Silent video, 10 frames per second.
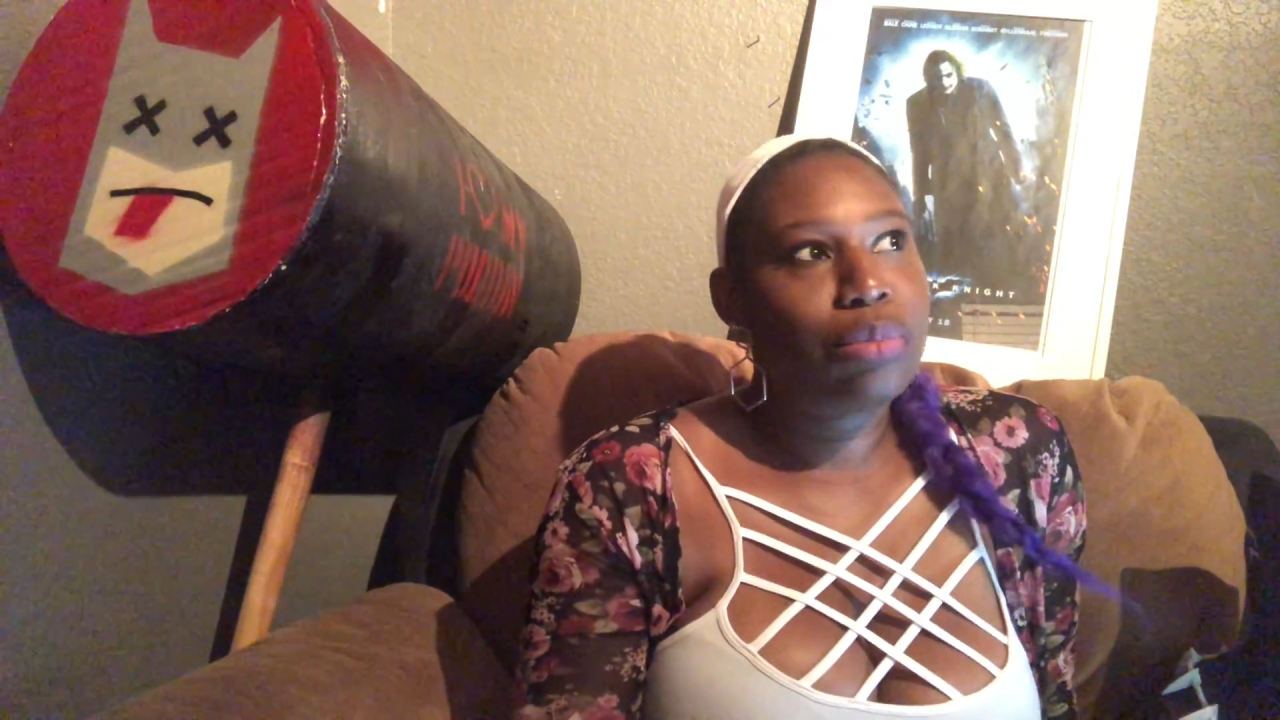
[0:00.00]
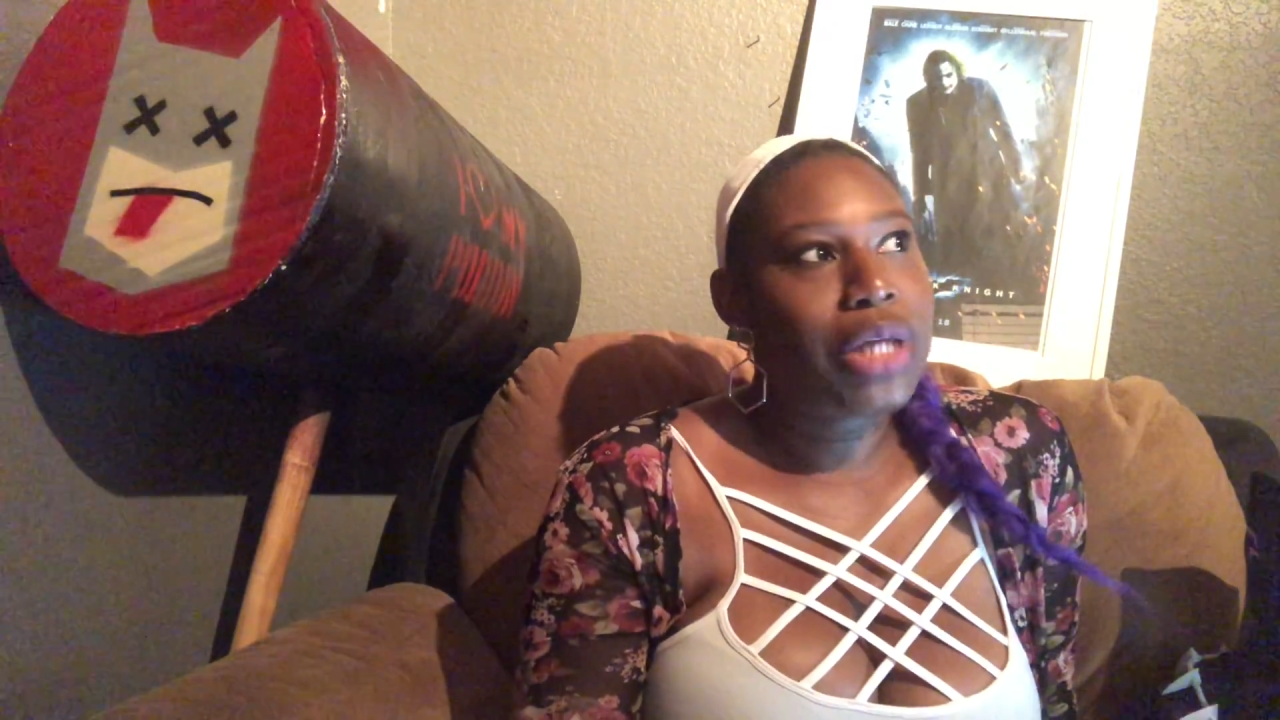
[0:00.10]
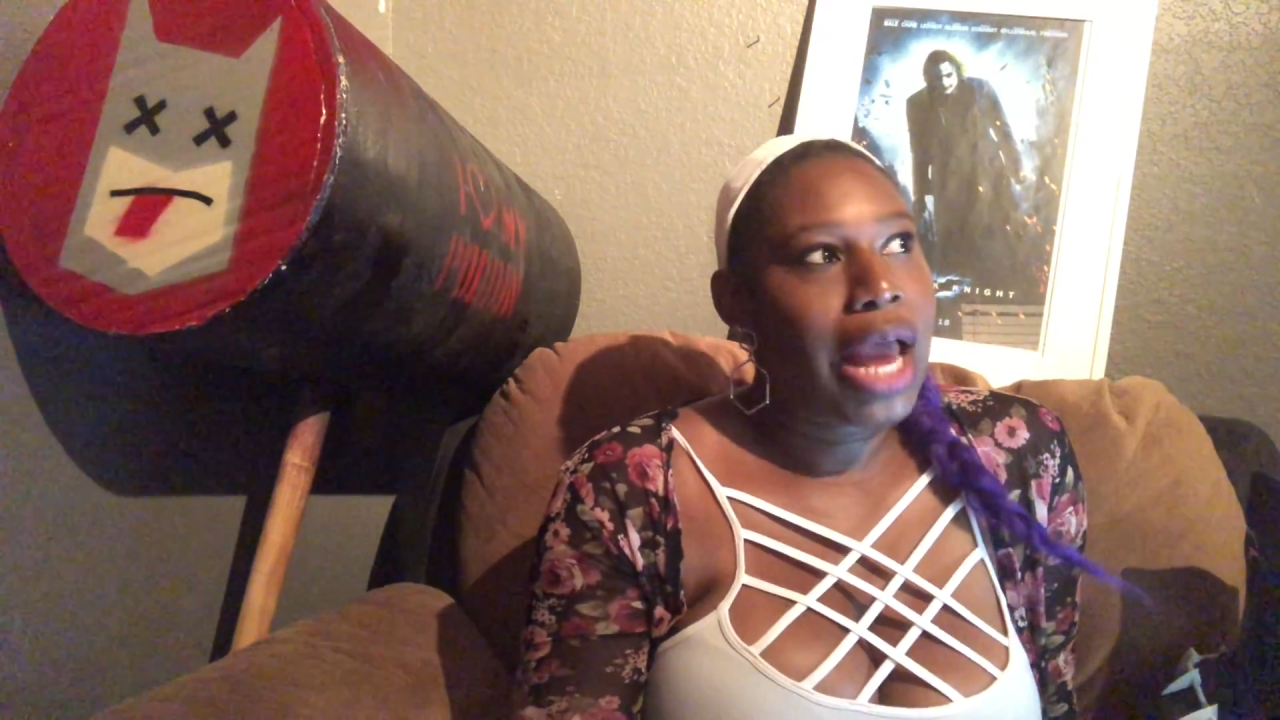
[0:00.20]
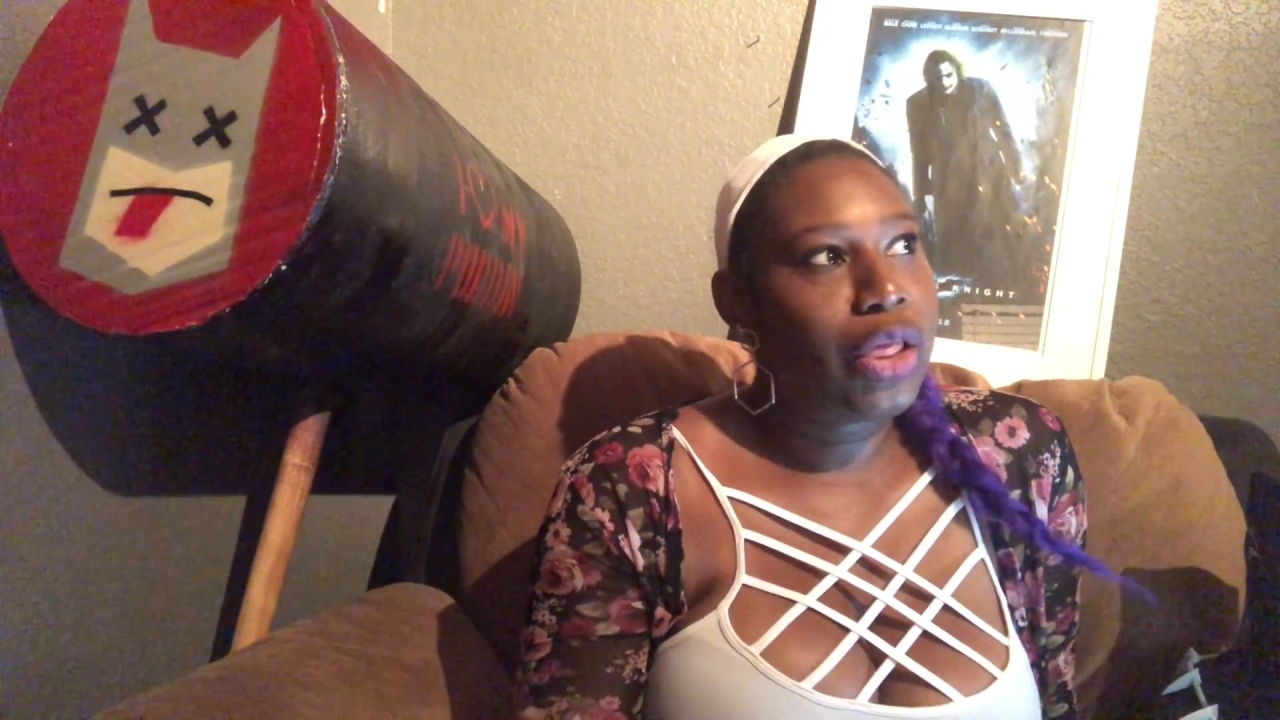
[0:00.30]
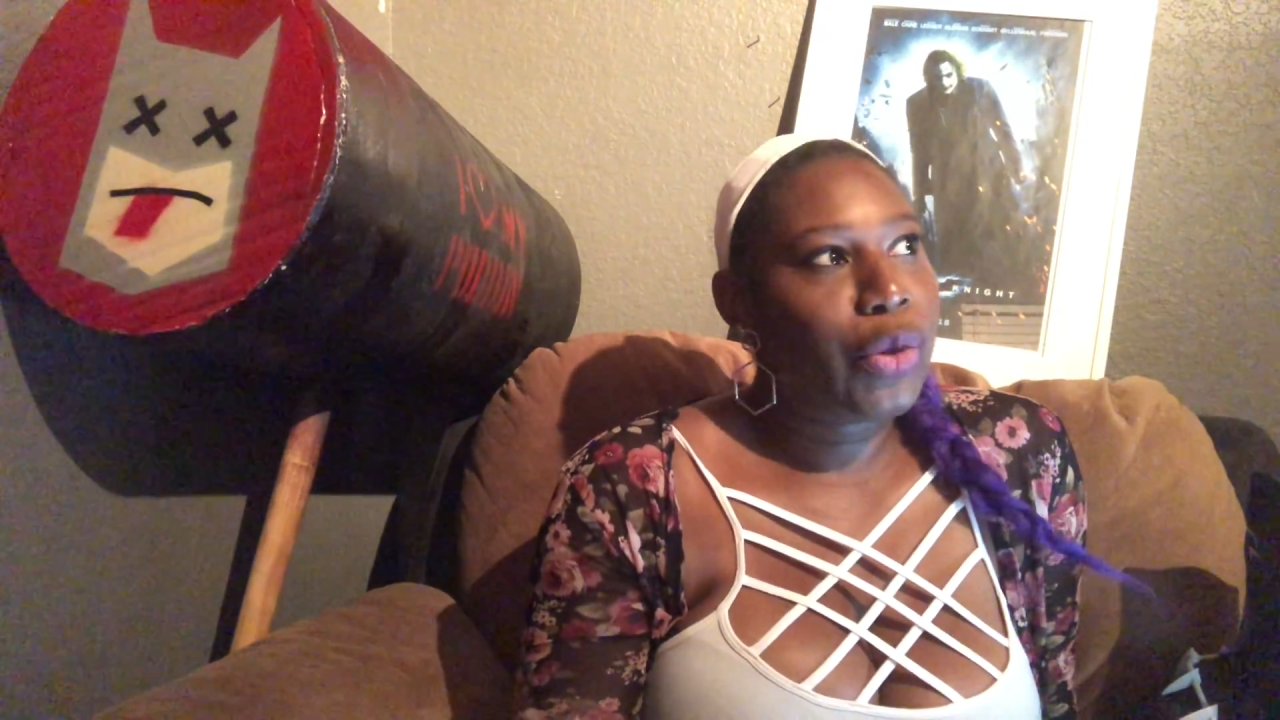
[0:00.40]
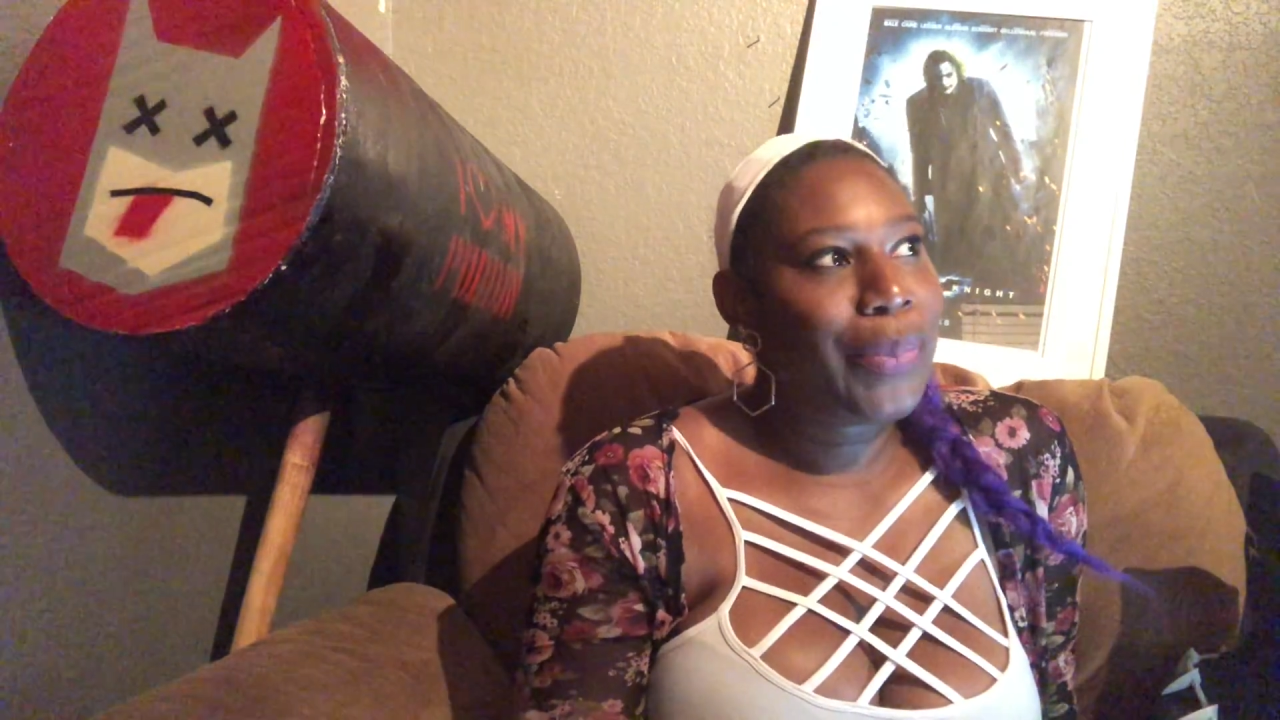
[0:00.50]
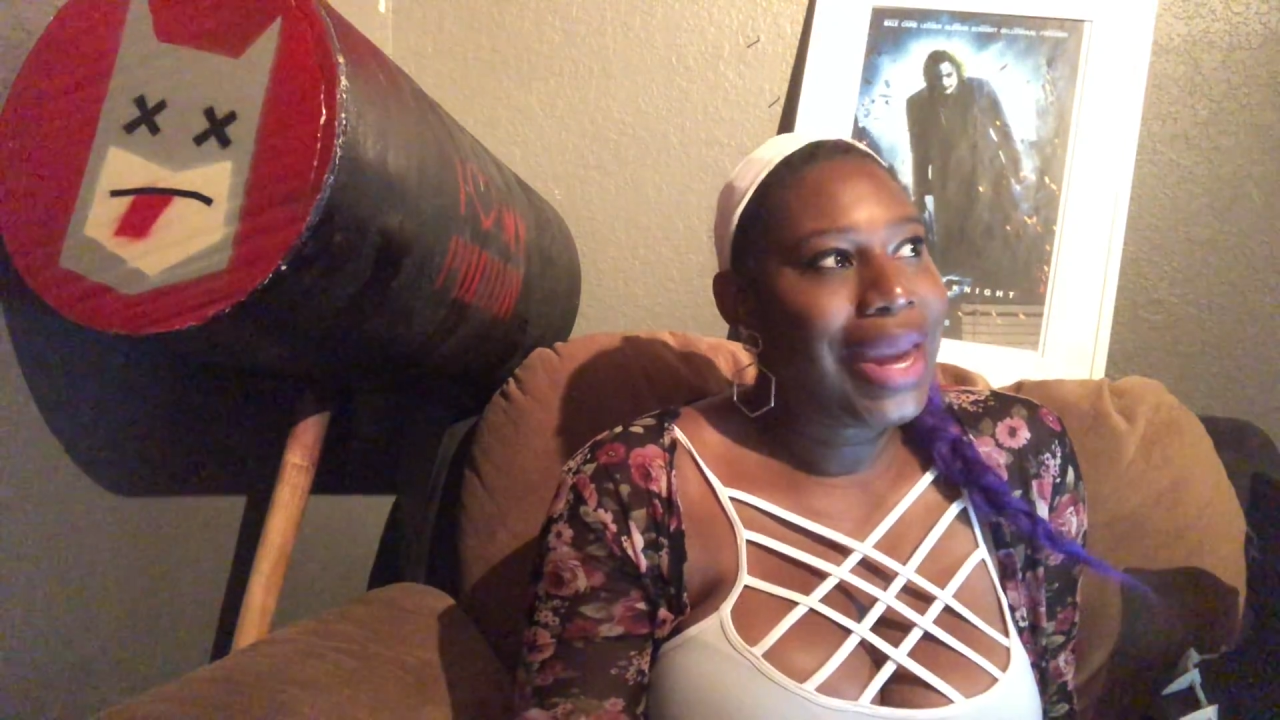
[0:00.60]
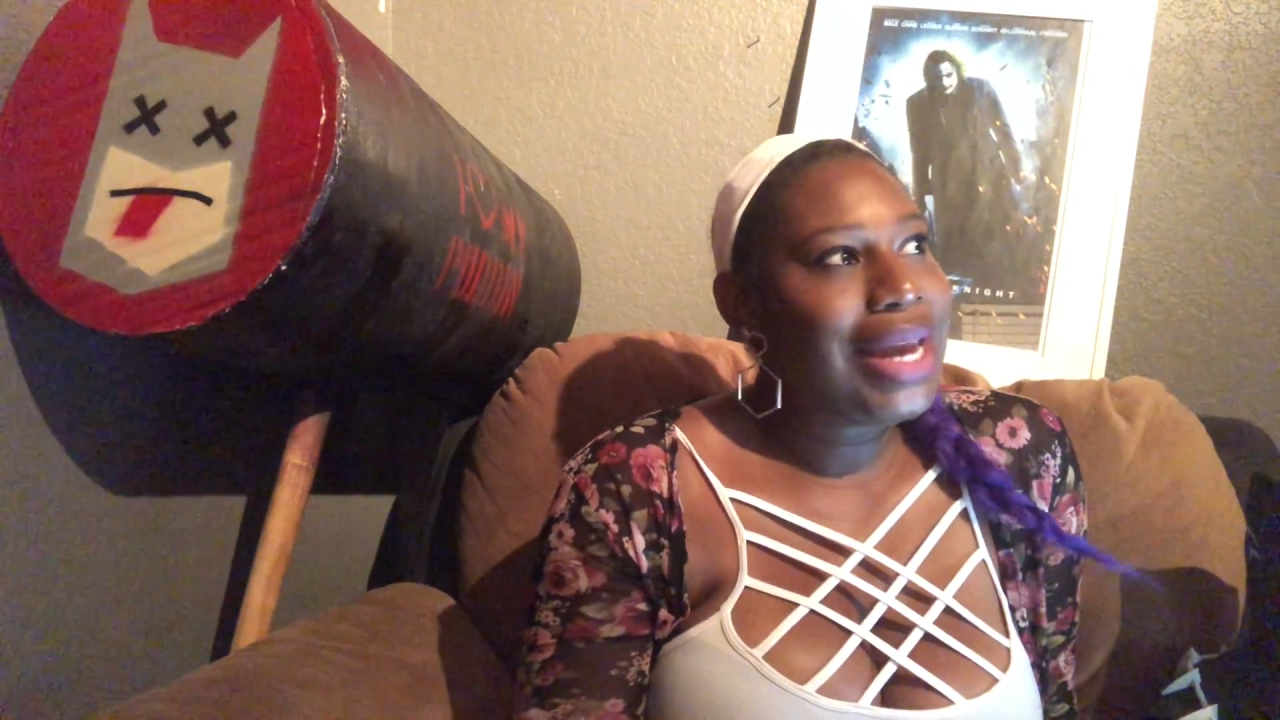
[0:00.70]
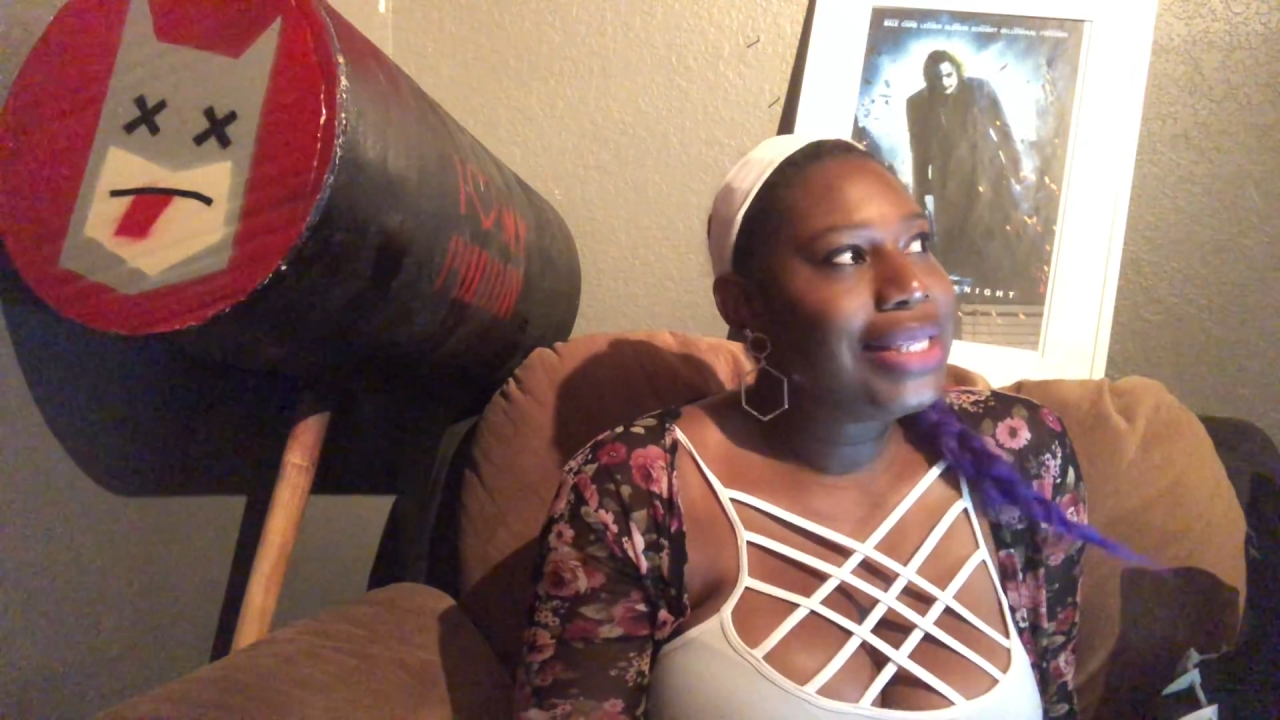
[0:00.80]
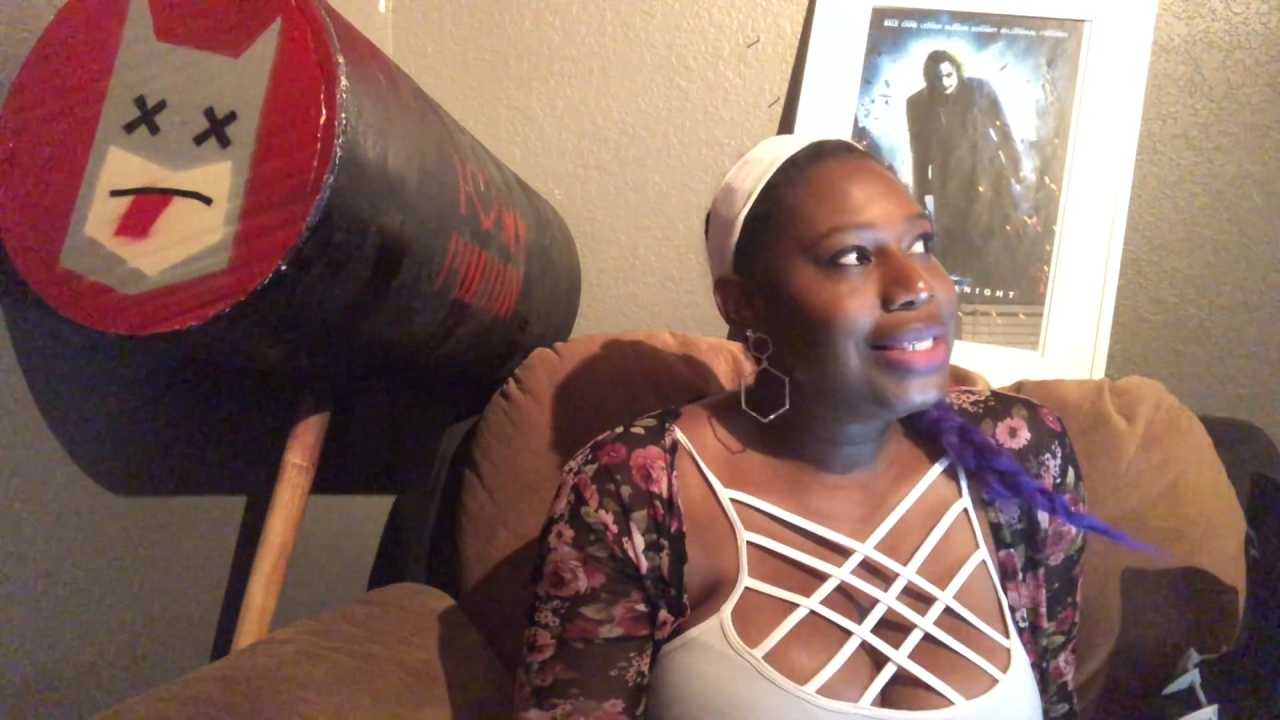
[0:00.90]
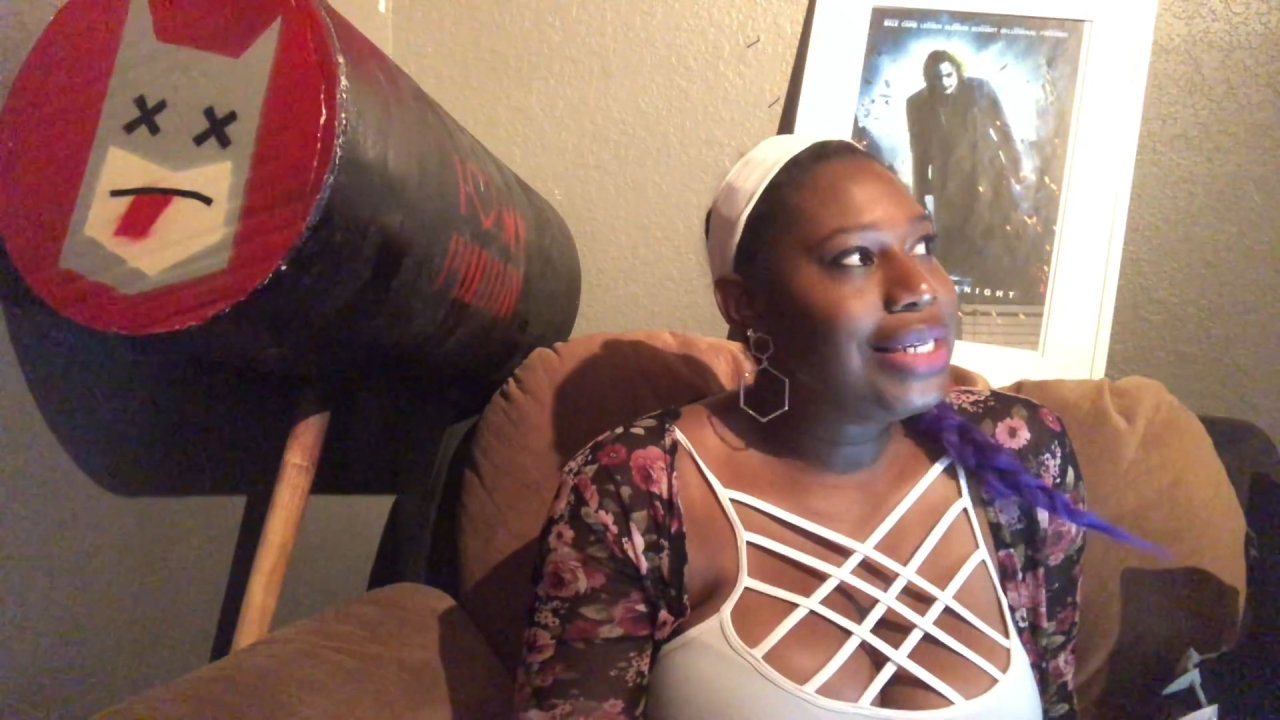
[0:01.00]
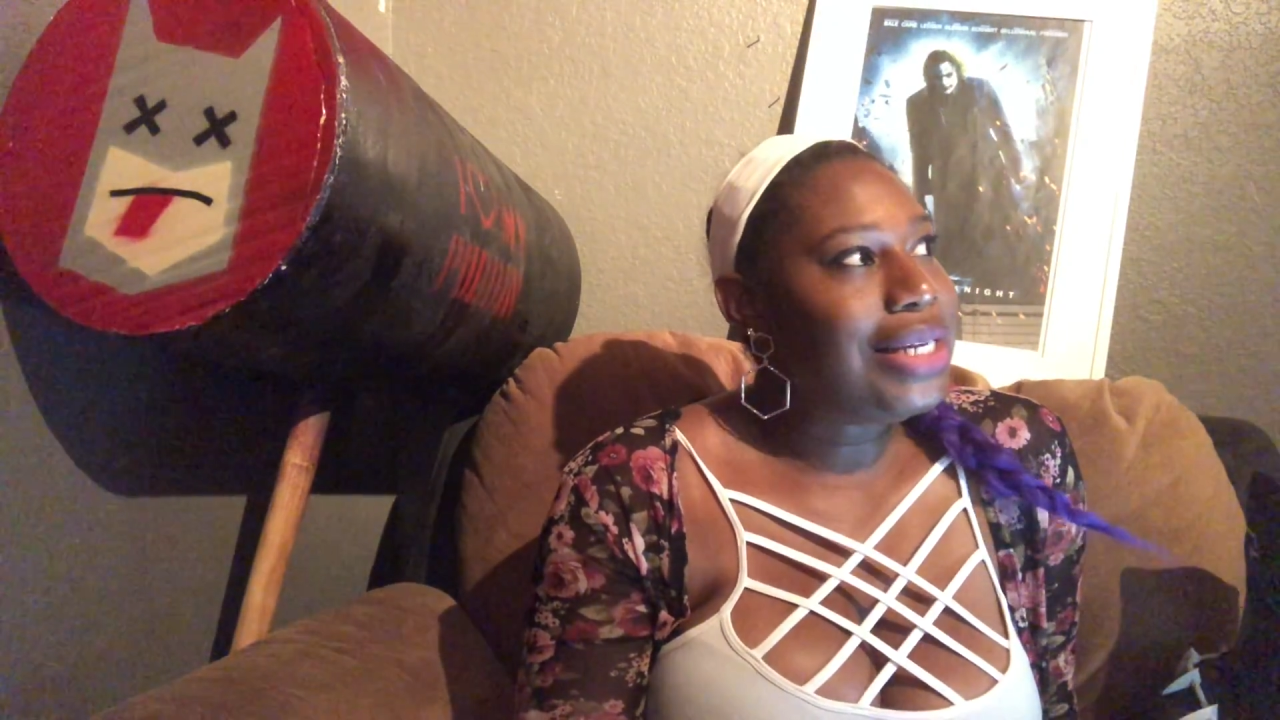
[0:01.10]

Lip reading: Tyler Bates,